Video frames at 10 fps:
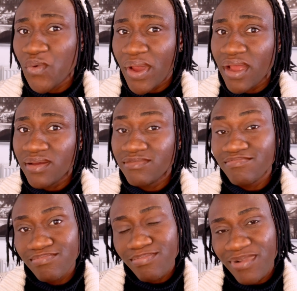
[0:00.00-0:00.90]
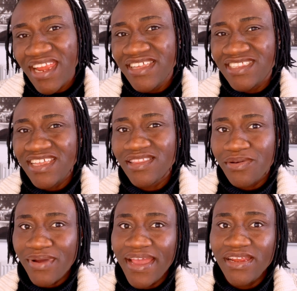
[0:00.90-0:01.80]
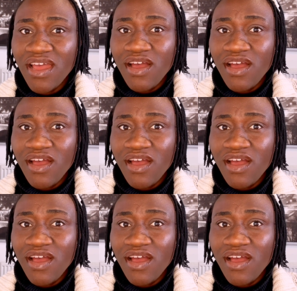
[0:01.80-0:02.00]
were placed in the right